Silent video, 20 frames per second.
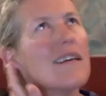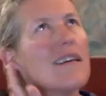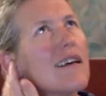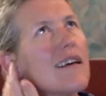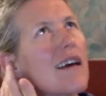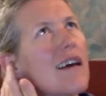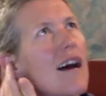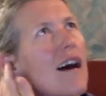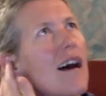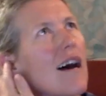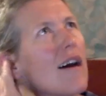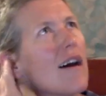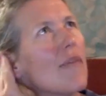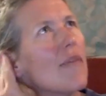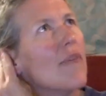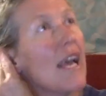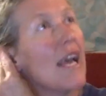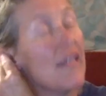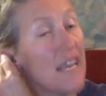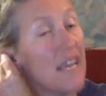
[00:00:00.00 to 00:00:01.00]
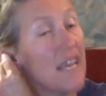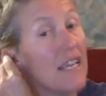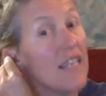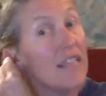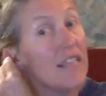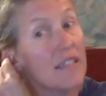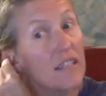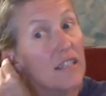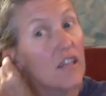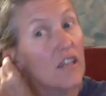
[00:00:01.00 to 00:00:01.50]
And
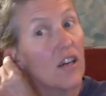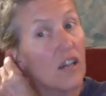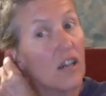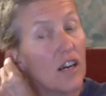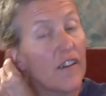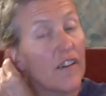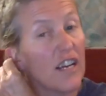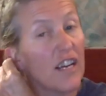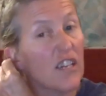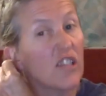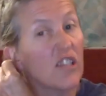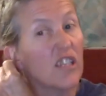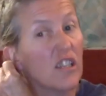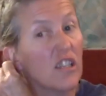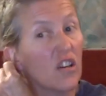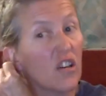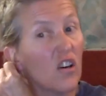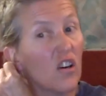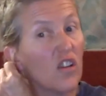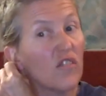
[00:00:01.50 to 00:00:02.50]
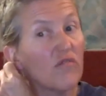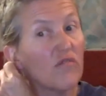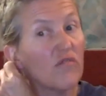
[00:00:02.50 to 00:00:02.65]
I've actually got